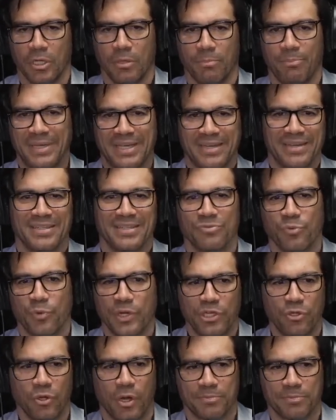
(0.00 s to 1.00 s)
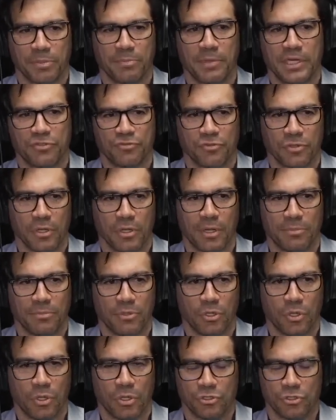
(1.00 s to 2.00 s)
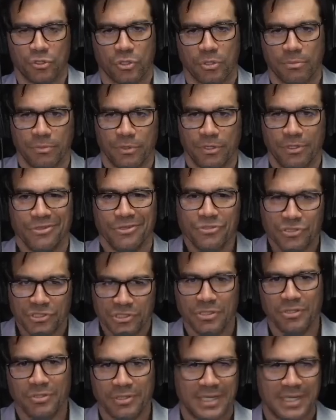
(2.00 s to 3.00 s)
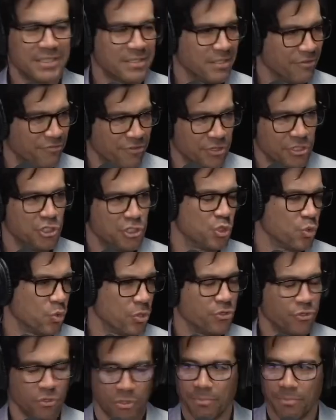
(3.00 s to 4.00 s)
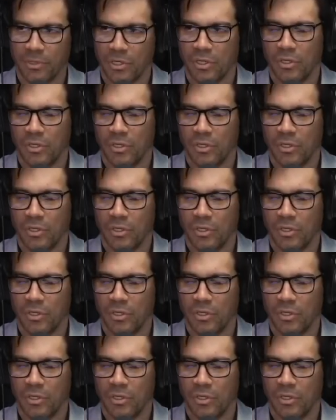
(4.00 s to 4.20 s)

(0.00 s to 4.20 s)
Because when you optimize for long-term, you'll still get the fun short-term.